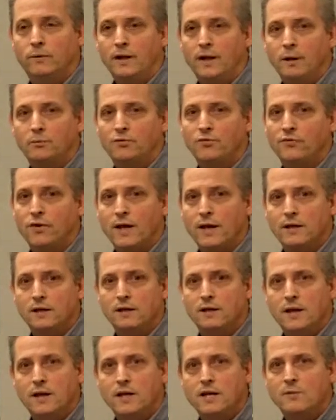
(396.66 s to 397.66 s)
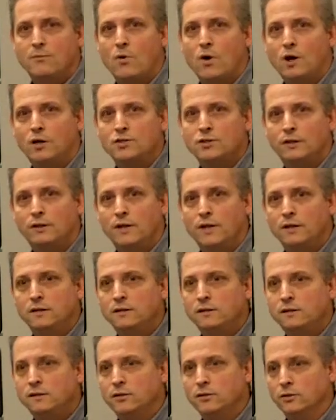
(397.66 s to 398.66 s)
amplifying an AM
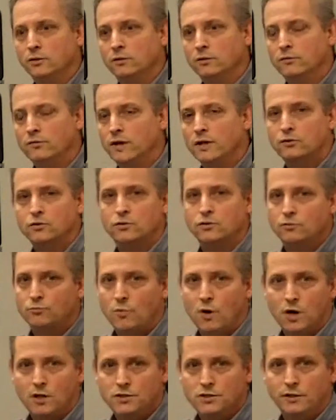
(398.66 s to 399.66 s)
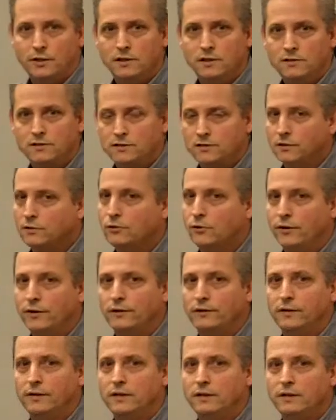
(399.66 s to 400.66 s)
modulated or vector modulated signal,
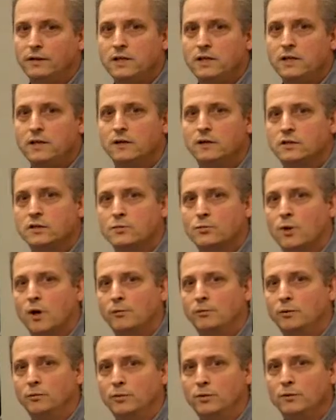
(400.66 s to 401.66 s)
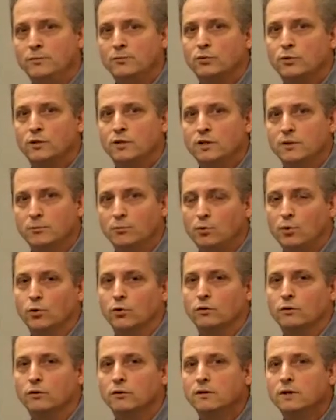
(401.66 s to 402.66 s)
then linearity is probably pretty
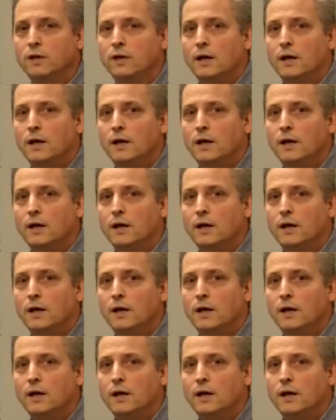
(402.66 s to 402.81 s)
important.